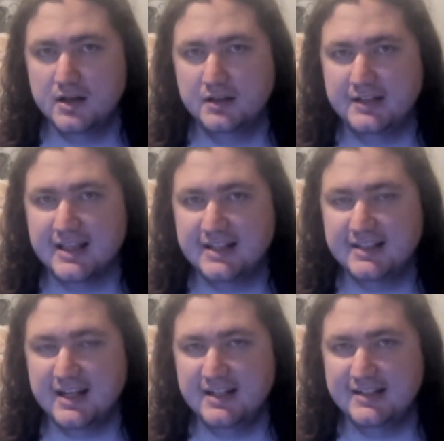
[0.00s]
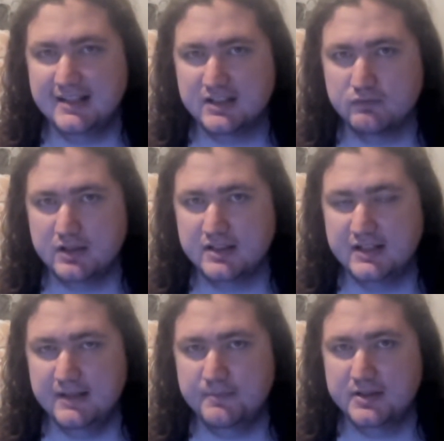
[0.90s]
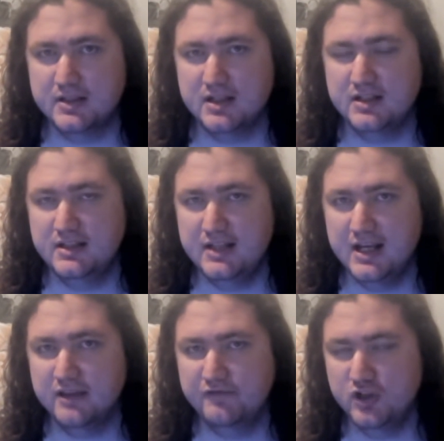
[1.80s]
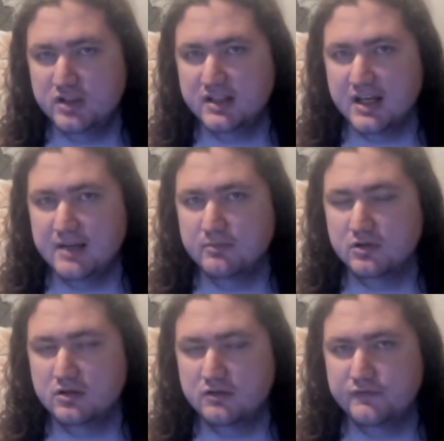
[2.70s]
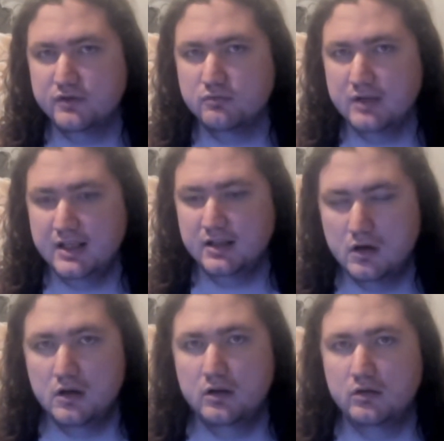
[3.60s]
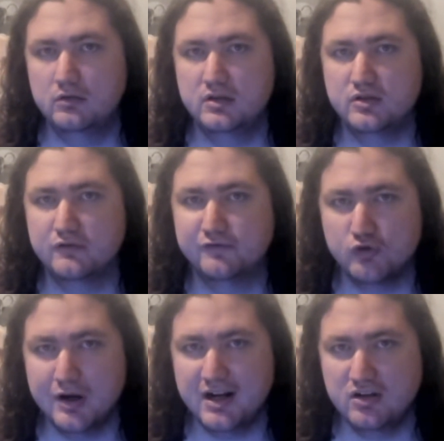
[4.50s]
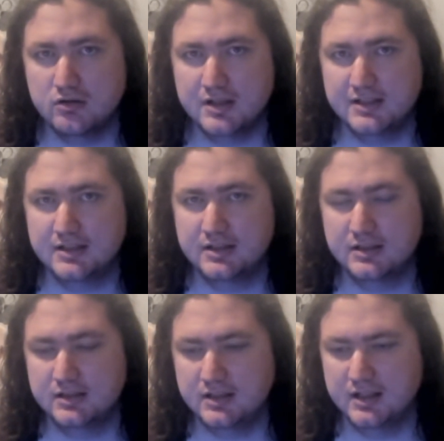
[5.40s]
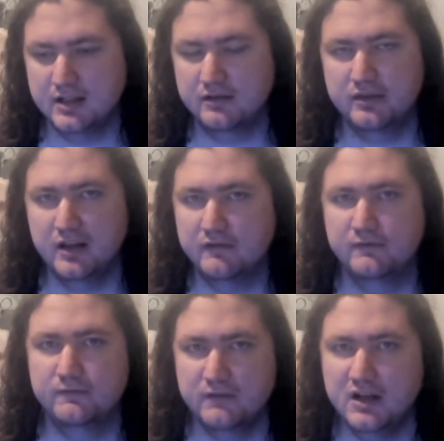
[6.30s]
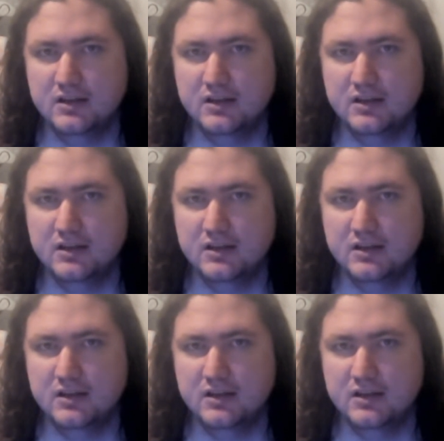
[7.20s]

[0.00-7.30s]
Now let's get into this week's tips. Now the first game of the week is on Friday night, and thank fuck